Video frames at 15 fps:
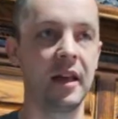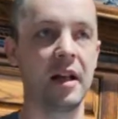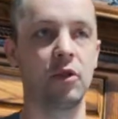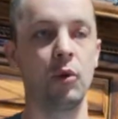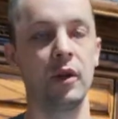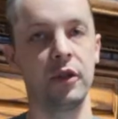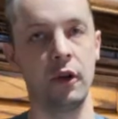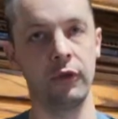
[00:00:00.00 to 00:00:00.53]

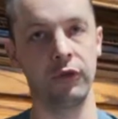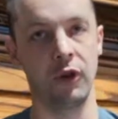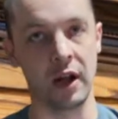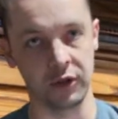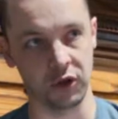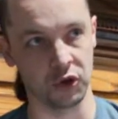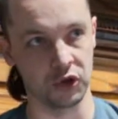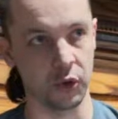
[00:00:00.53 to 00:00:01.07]
what their
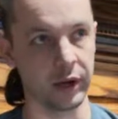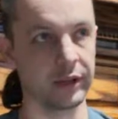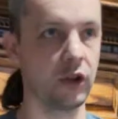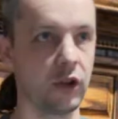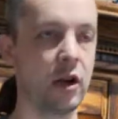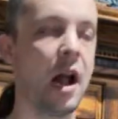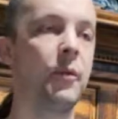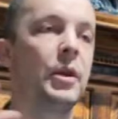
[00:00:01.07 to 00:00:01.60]
friends are doing. They're
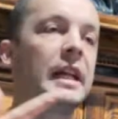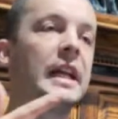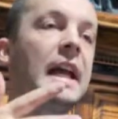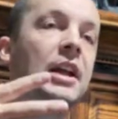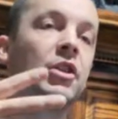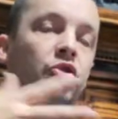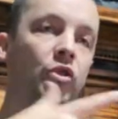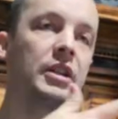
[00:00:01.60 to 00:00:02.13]
not really
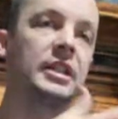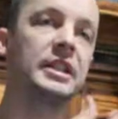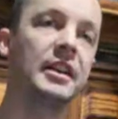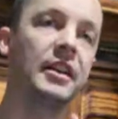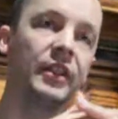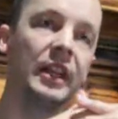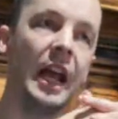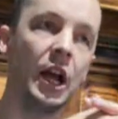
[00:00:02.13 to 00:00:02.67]
interested in
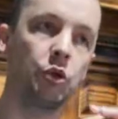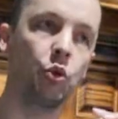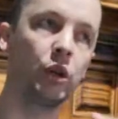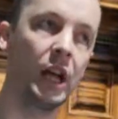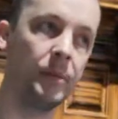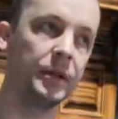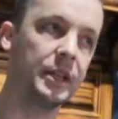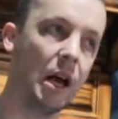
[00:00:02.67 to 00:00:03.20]
the actual
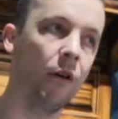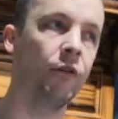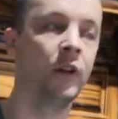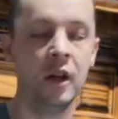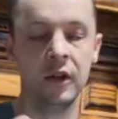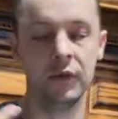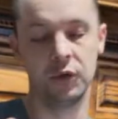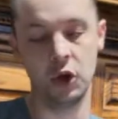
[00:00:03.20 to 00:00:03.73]
game itself.
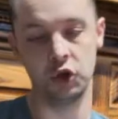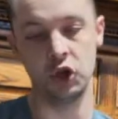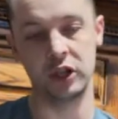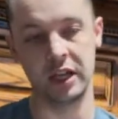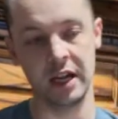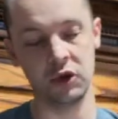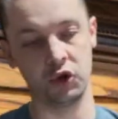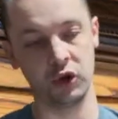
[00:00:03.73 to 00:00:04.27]
They're just
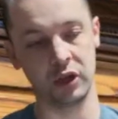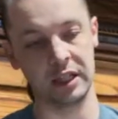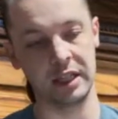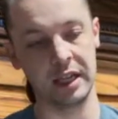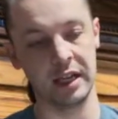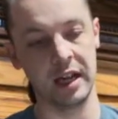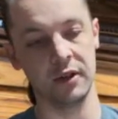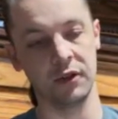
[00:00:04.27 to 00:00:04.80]

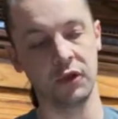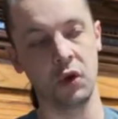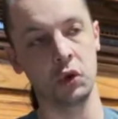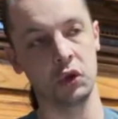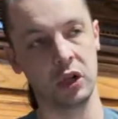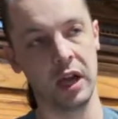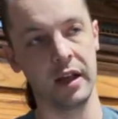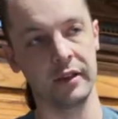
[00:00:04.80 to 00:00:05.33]
interested in
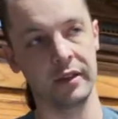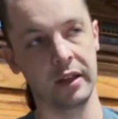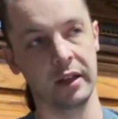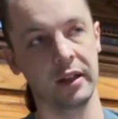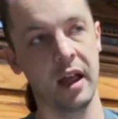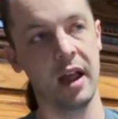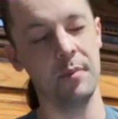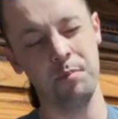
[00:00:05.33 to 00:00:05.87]
socializing
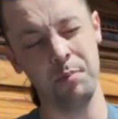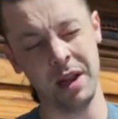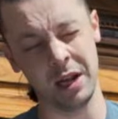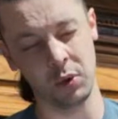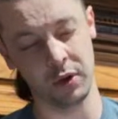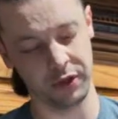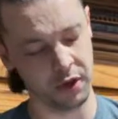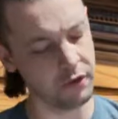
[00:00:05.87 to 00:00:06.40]
and being
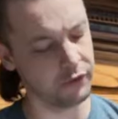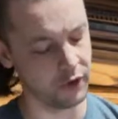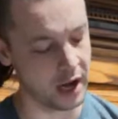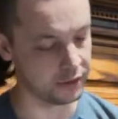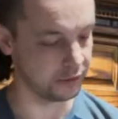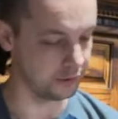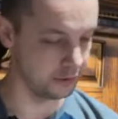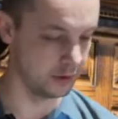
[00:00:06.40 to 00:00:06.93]
with their
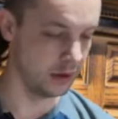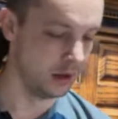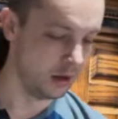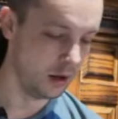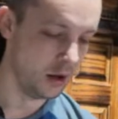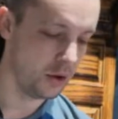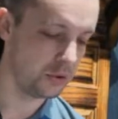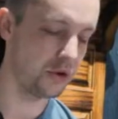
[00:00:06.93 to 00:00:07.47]
friends.
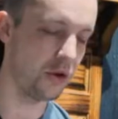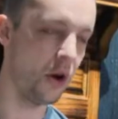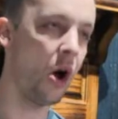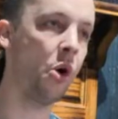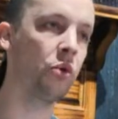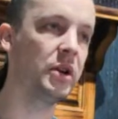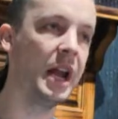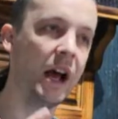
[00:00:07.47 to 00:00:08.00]
So
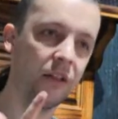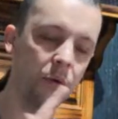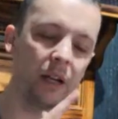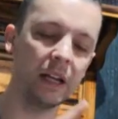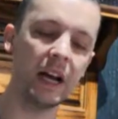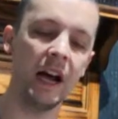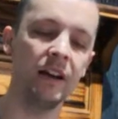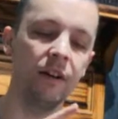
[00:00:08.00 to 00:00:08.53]
now that we
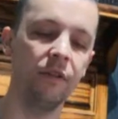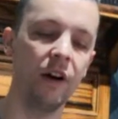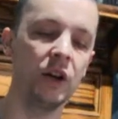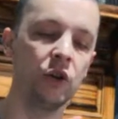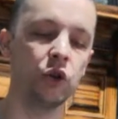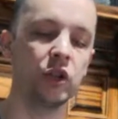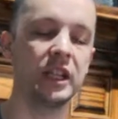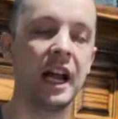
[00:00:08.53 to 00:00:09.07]
kind of
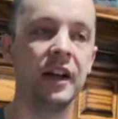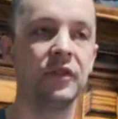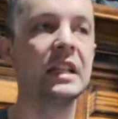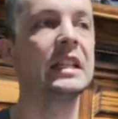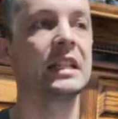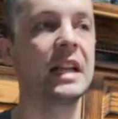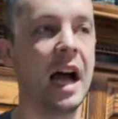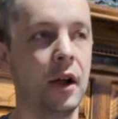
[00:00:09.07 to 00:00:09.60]
understand these
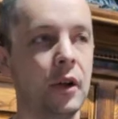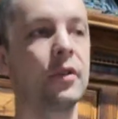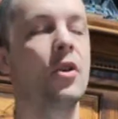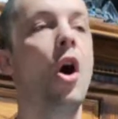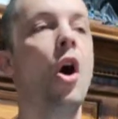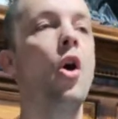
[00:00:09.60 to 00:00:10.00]
styles, oh,